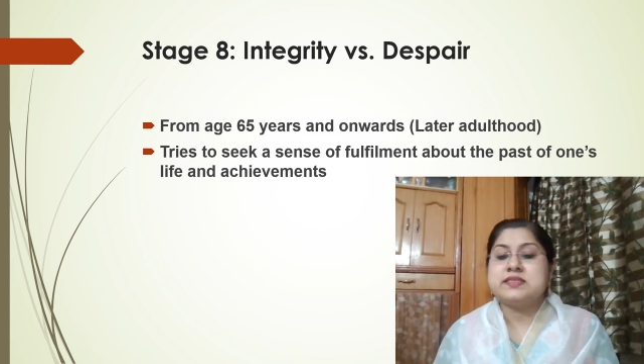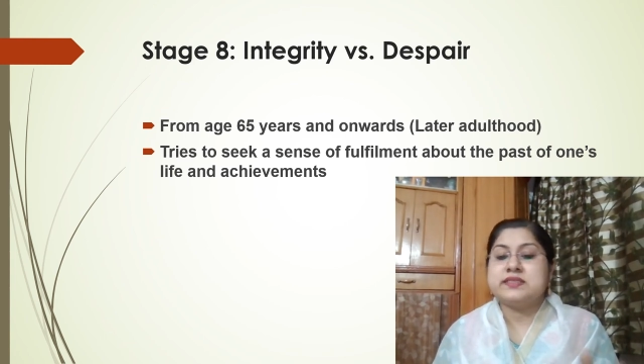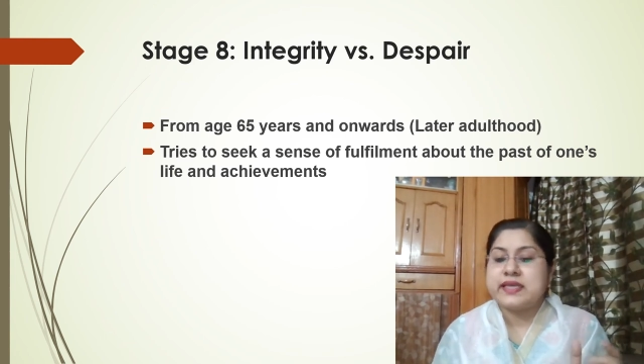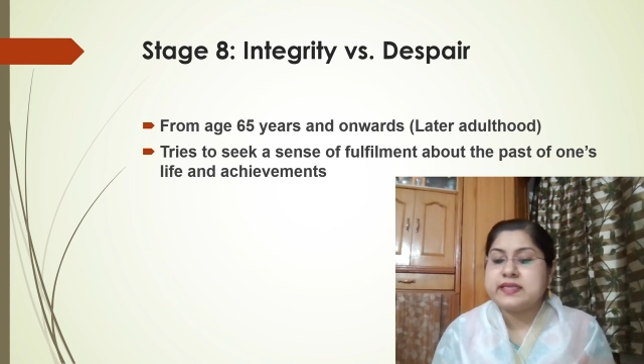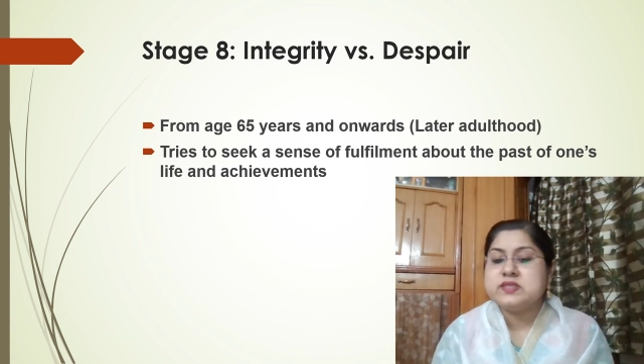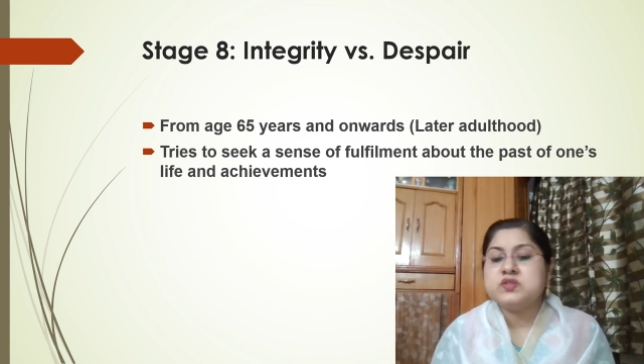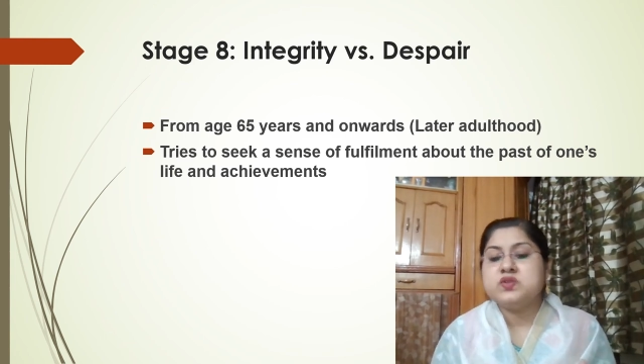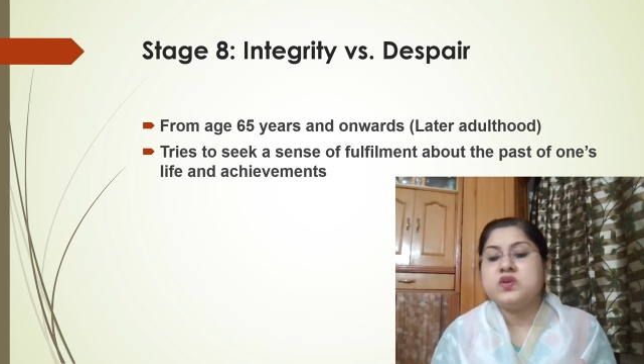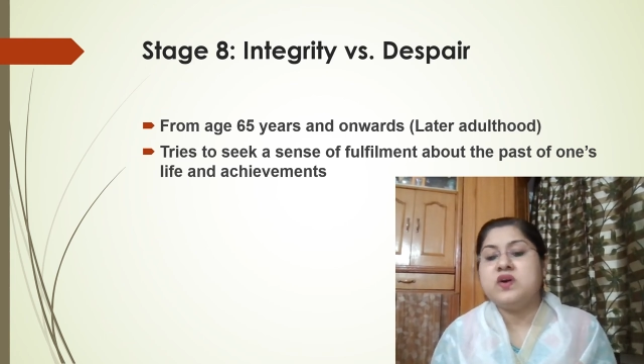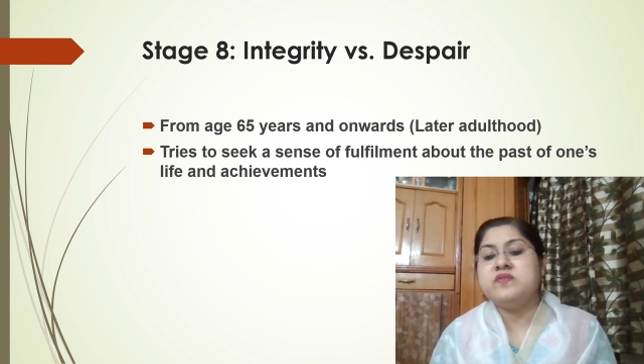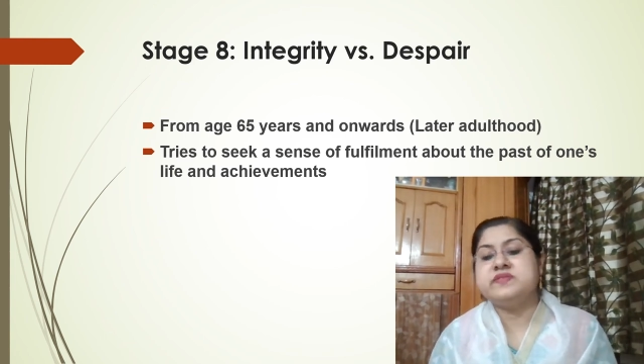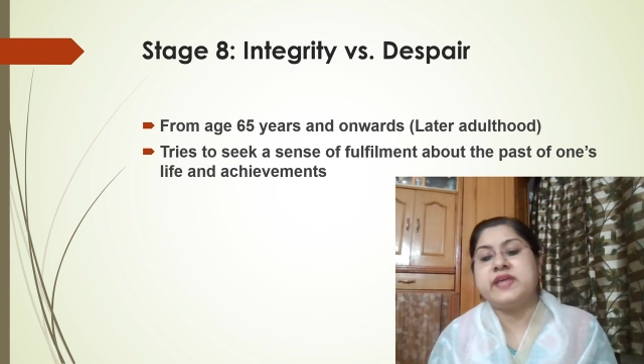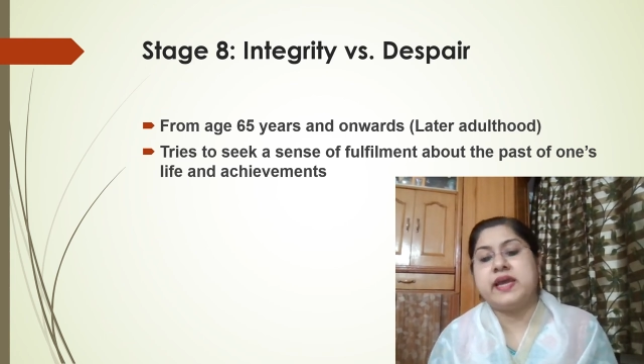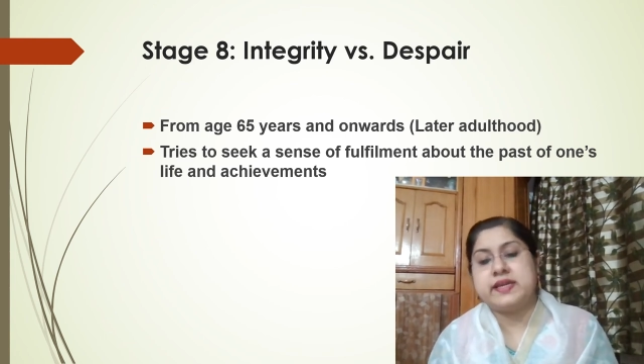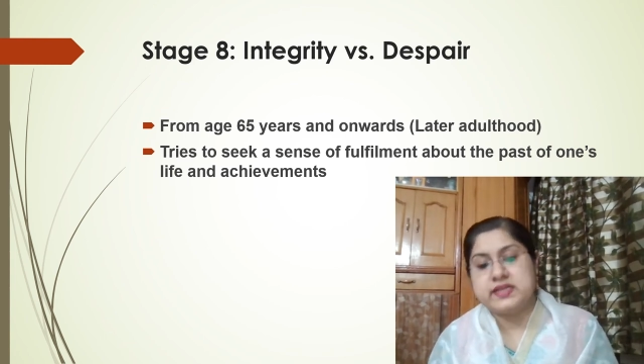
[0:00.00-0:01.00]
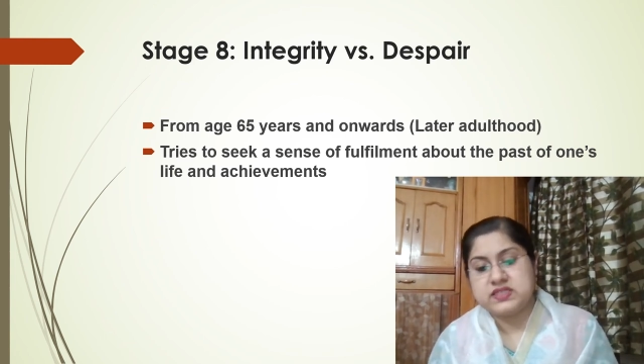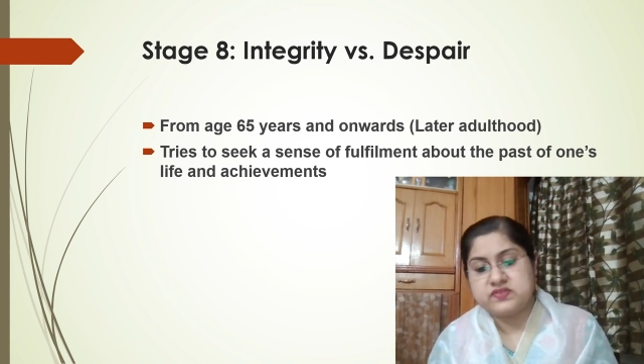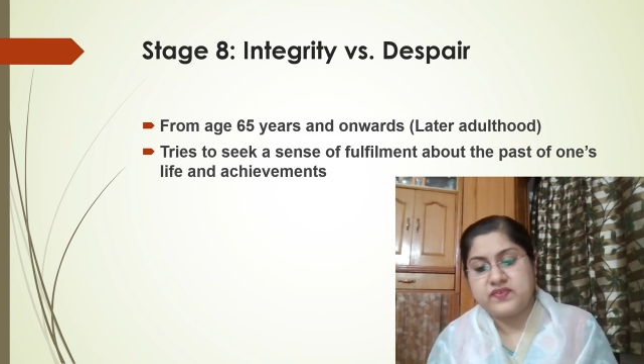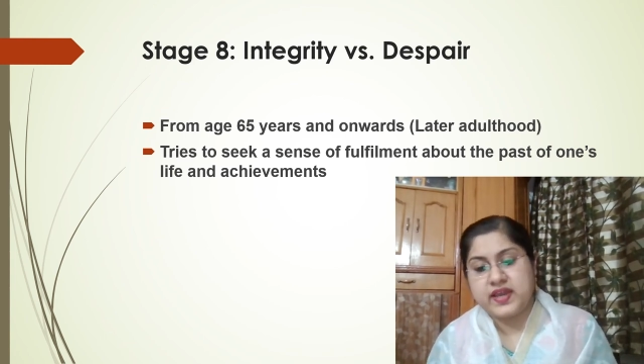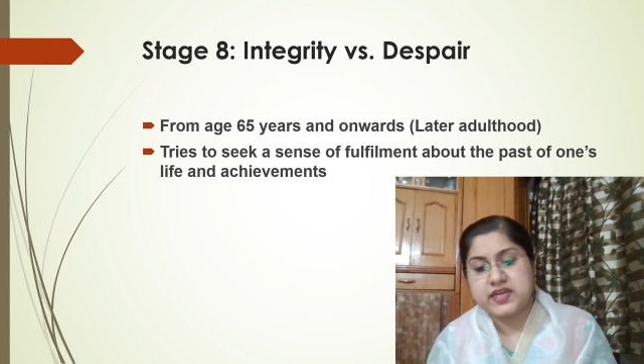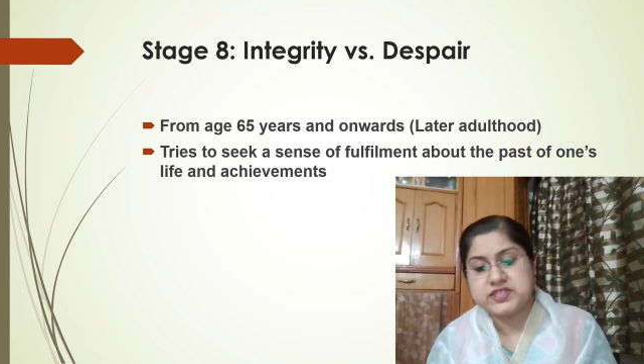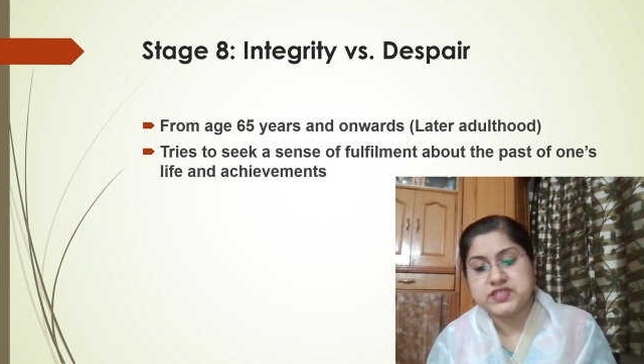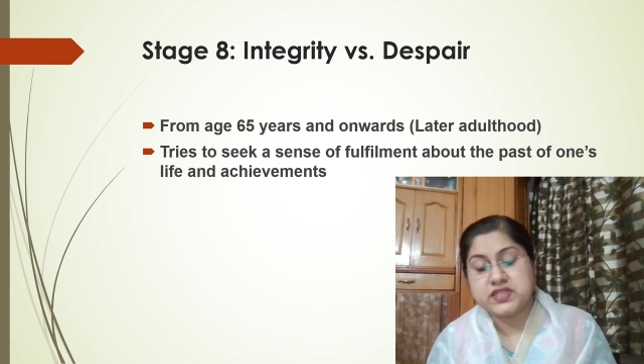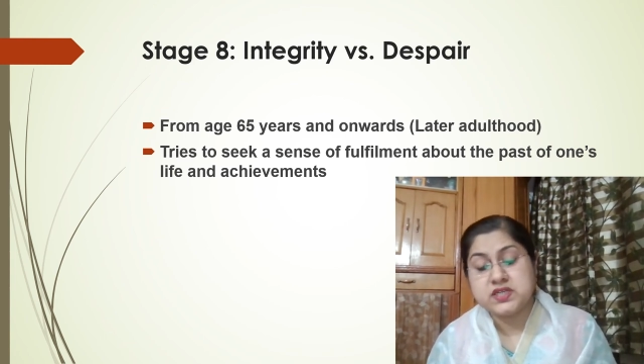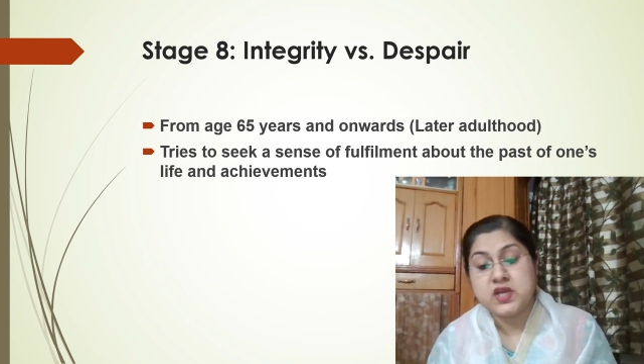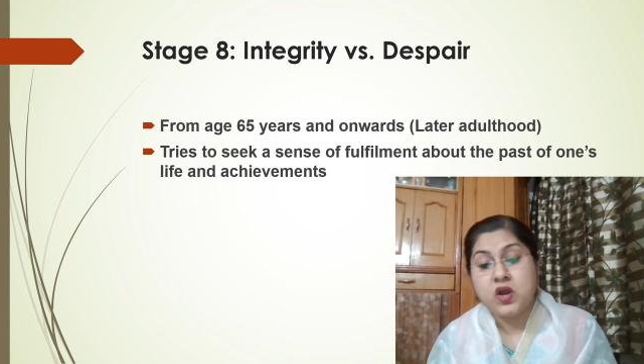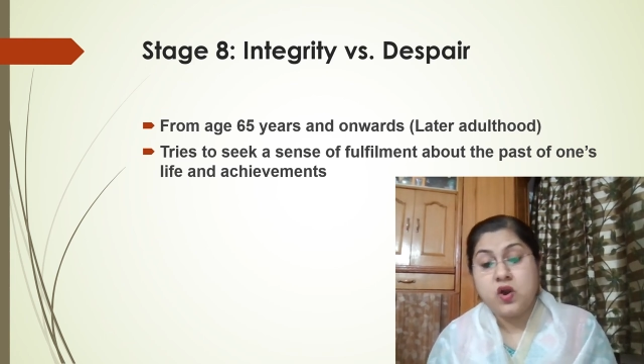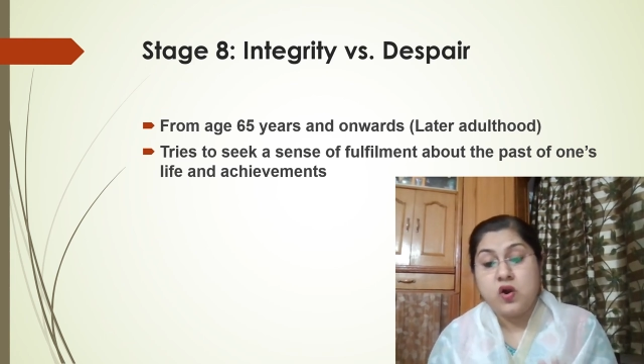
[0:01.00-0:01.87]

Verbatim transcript: sense of satisfaction